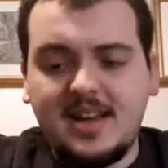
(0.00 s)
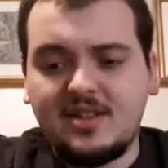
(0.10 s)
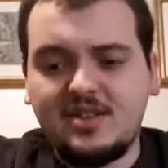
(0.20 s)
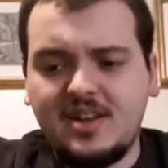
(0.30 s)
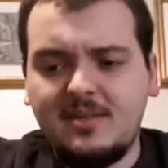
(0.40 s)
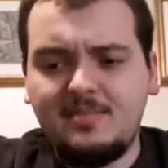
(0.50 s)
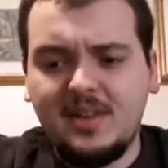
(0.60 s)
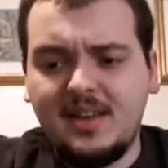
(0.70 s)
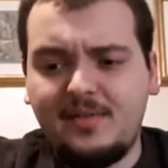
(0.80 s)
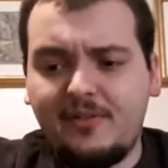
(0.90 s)
actually, I
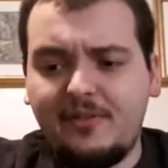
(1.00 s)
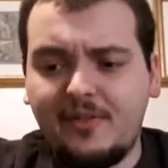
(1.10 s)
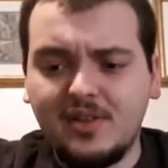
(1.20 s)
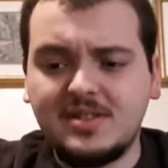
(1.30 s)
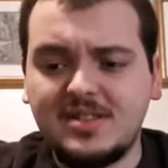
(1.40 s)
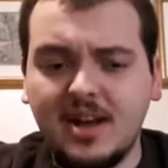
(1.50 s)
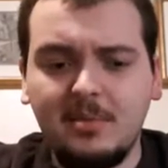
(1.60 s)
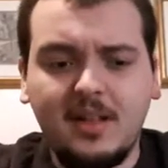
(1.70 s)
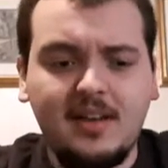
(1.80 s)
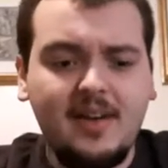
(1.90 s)
believe, the first
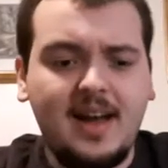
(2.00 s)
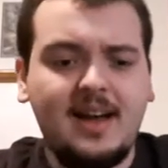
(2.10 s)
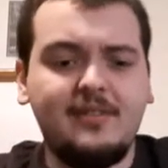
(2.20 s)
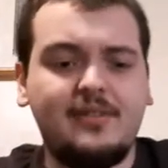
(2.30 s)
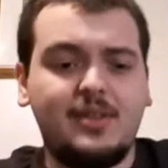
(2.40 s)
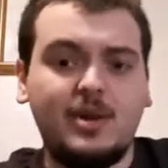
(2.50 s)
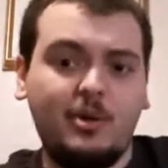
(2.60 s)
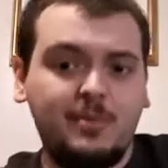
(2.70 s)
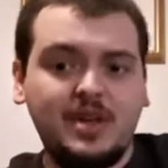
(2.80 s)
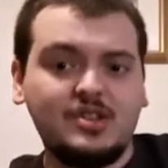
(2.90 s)
double I've have for the
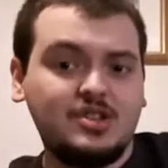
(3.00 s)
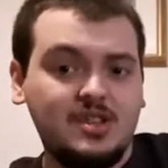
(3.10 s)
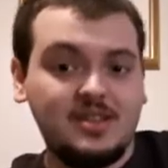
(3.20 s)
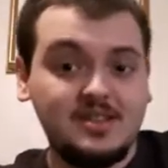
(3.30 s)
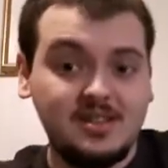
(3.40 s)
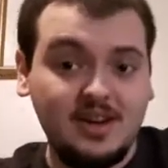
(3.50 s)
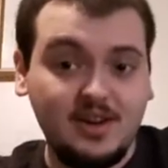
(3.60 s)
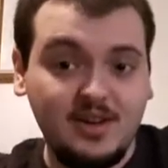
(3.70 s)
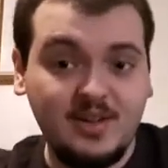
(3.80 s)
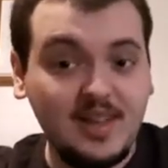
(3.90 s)
O-Pee-Chee this
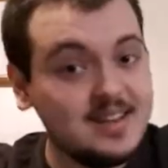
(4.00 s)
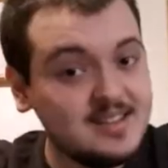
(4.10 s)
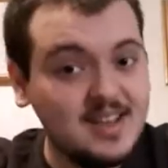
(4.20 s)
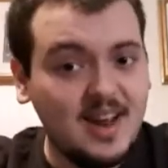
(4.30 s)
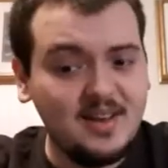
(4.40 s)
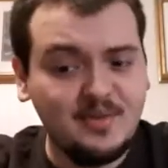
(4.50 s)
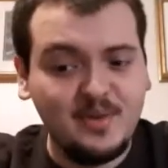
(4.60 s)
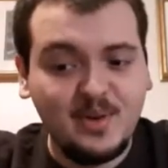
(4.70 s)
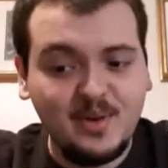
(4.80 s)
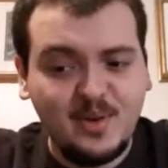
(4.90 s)
year. That's kind of
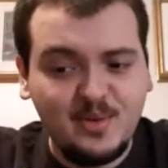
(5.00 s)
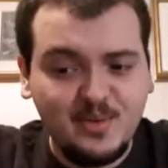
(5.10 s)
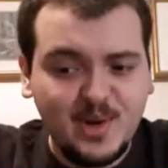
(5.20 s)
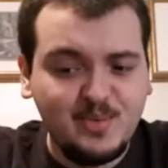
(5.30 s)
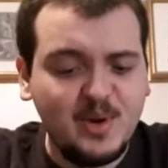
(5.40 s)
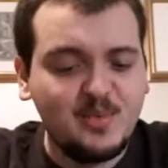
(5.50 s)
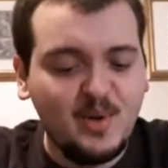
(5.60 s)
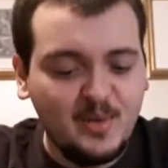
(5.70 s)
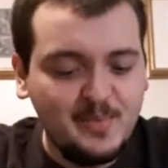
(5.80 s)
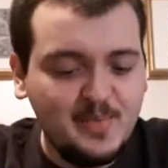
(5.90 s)
a, a, a weird
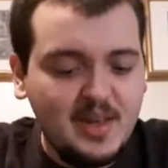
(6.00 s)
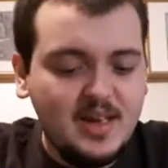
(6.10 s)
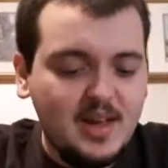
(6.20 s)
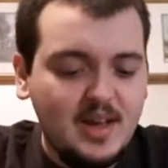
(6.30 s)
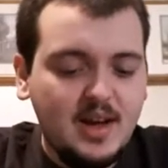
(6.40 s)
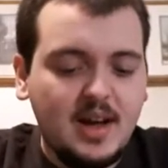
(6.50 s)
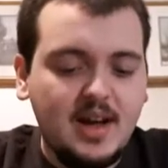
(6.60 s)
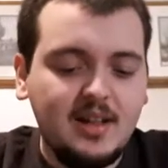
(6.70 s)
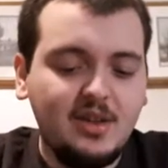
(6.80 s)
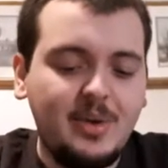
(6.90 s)
one.
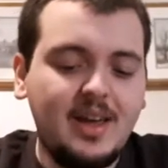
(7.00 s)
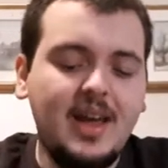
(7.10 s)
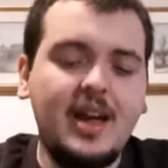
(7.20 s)
Uh, Loui